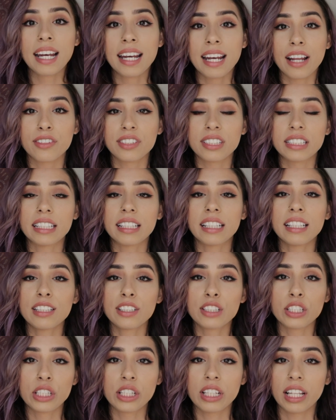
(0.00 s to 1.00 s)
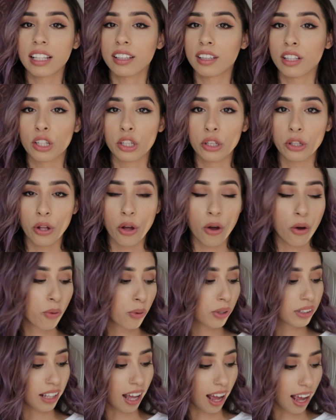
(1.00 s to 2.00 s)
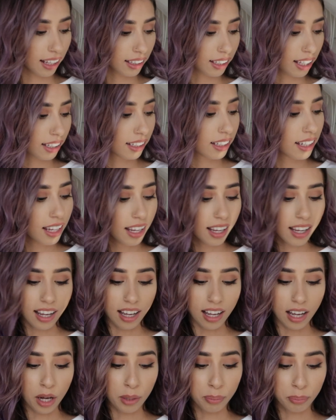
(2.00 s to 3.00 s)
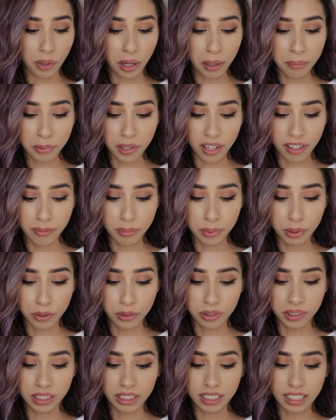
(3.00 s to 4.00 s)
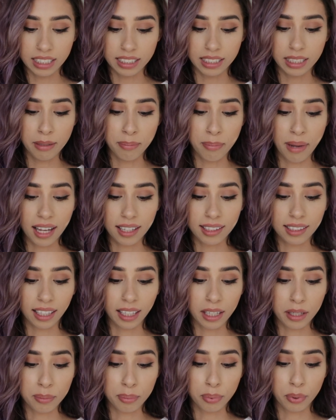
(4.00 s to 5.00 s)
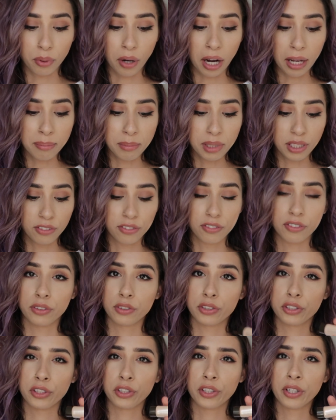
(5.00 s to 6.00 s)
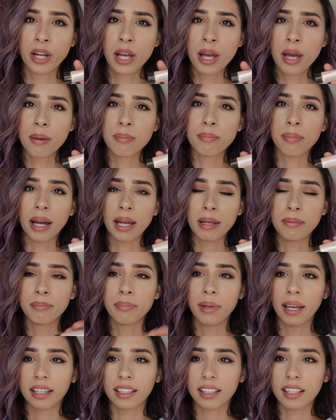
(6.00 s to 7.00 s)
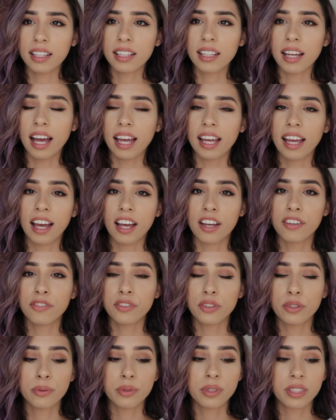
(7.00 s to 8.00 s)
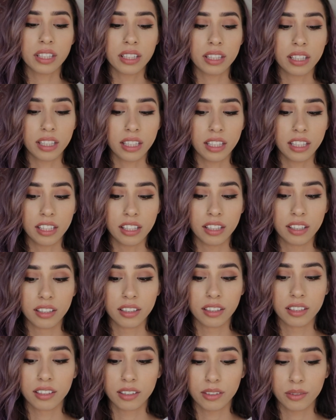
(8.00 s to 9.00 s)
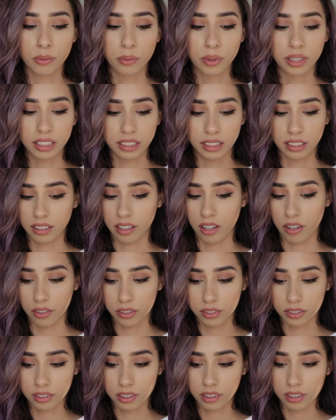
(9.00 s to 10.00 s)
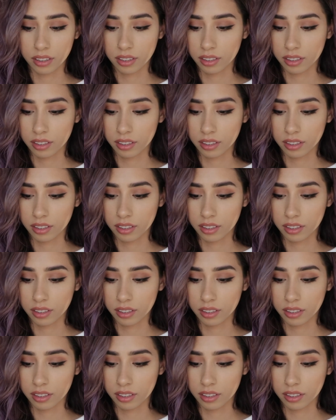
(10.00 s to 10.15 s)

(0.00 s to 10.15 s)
Now, sticking to like the glow and the highlight, a primer I've been using is the Backlight Priming Filter by Becca. I have used the, what is it called?